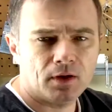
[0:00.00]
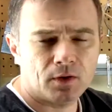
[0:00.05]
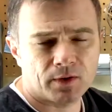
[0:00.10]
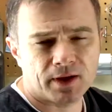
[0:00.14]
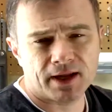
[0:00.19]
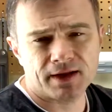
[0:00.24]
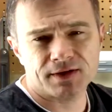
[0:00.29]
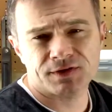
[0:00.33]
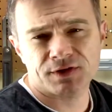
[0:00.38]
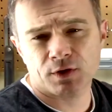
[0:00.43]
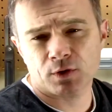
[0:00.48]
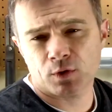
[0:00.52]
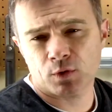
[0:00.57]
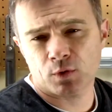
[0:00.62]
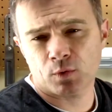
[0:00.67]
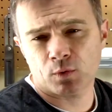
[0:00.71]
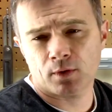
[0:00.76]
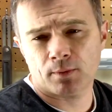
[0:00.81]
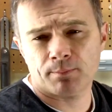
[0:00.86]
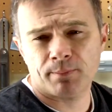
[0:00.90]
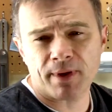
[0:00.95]
Okay,
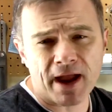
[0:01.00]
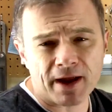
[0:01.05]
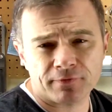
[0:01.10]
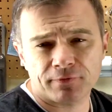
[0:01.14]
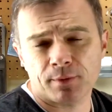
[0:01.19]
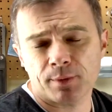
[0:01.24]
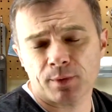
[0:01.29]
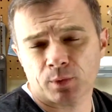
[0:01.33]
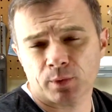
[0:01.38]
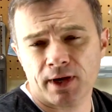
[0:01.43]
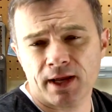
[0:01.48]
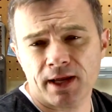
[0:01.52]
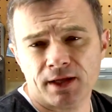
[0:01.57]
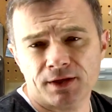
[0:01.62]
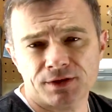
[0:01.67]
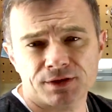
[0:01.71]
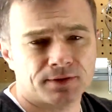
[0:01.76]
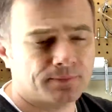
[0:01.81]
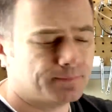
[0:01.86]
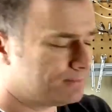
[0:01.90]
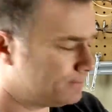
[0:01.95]
so back from the
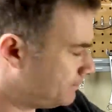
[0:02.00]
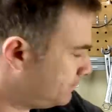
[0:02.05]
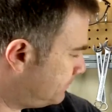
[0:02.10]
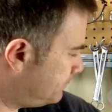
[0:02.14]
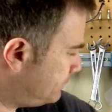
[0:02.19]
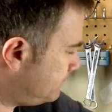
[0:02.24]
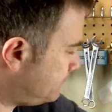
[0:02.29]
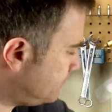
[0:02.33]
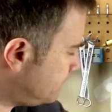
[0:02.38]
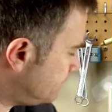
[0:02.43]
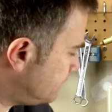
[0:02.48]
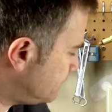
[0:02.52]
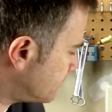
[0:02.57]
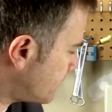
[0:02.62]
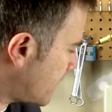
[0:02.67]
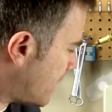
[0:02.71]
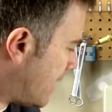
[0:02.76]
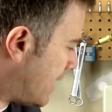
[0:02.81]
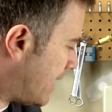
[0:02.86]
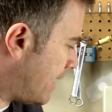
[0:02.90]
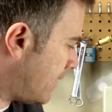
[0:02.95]
range,
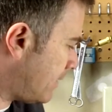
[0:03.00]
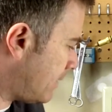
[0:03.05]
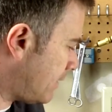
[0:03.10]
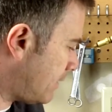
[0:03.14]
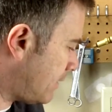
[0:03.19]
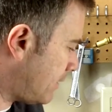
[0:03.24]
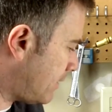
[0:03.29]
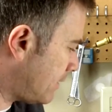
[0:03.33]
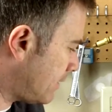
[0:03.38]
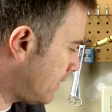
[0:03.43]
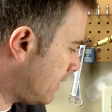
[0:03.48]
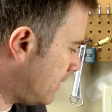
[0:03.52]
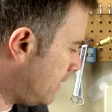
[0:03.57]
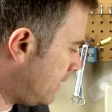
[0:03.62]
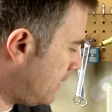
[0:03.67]
and